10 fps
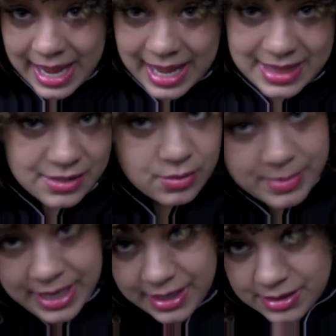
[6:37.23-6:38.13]
And this is what
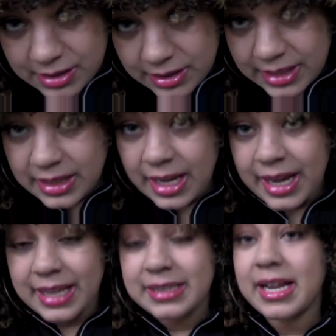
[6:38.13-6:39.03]
my hair is looking
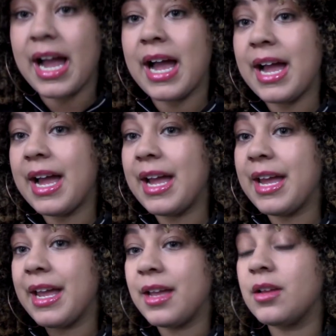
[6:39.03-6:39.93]
like. Like,
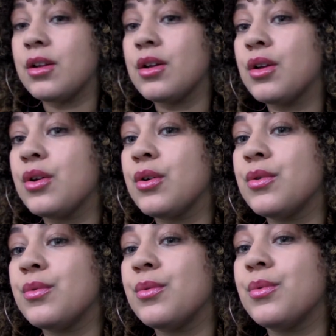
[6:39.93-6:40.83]
I
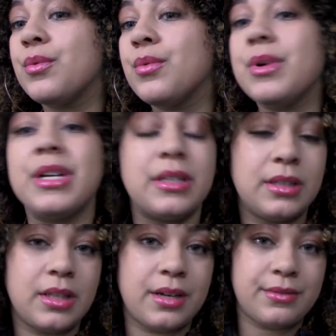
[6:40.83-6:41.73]

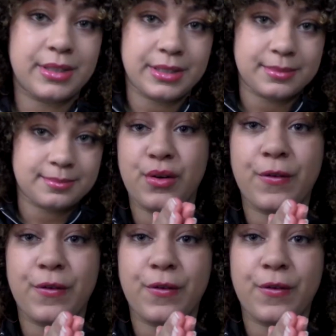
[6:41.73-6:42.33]
really love it.